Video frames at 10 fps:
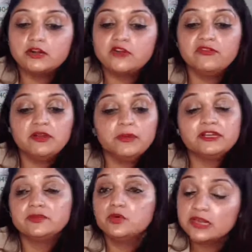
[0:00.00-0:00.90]
period of
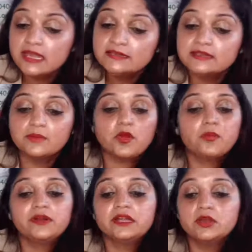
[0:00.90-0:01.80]
limited booking. The
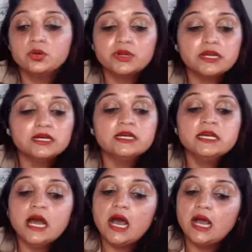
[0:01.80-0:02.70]
property owner
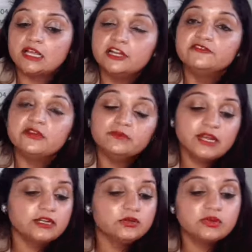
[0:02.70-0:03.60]
confirmed
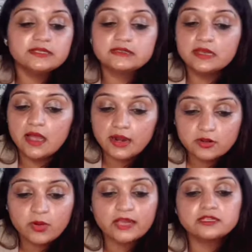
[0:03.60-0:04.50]
that tourist
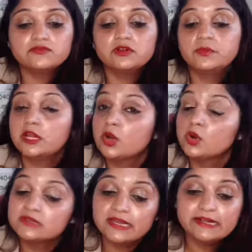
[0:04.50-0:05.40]
attraction would be
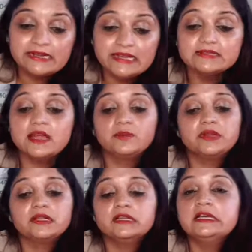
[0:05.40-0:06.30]
closed at least up
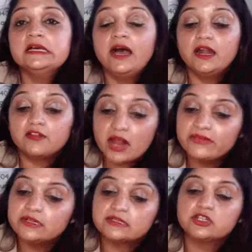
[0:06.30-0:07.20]
till
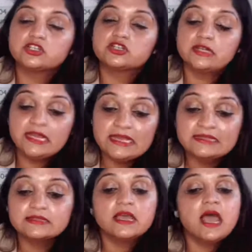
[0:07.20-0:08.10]
travel restriction
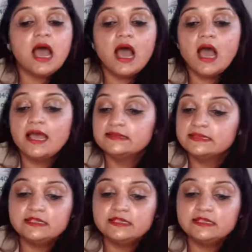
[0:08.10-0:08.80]
ease, and